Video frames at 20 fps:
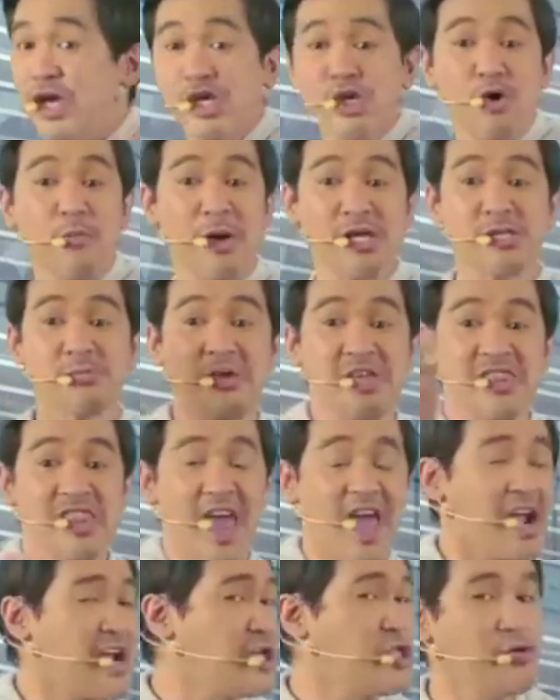You must be
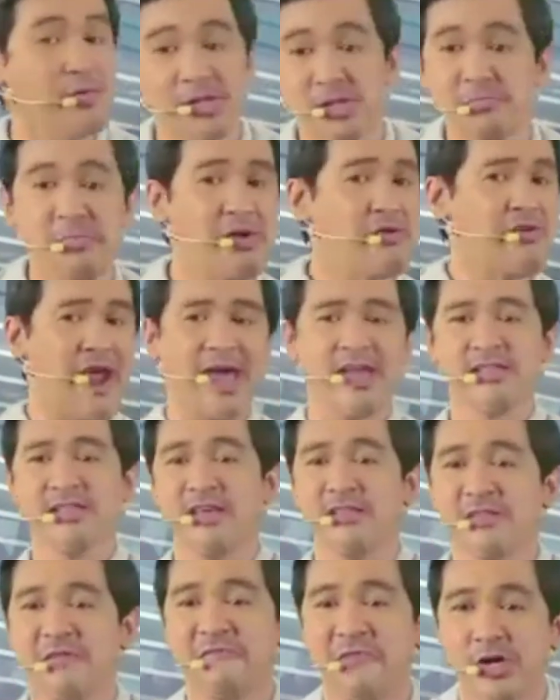there, and you must be
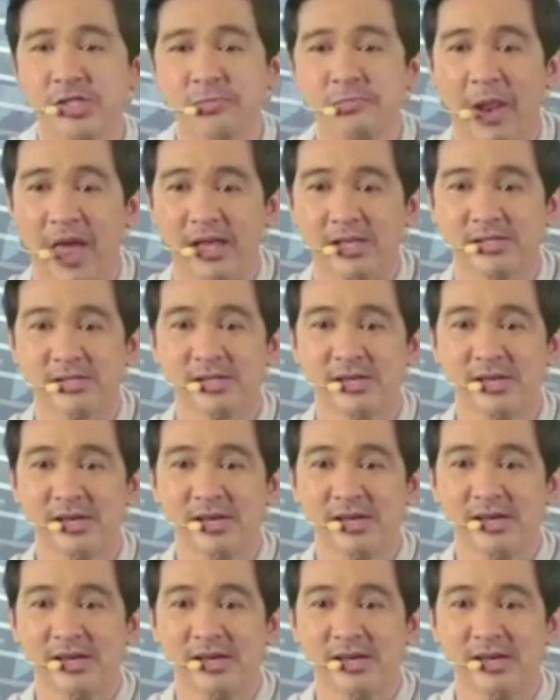ready first place.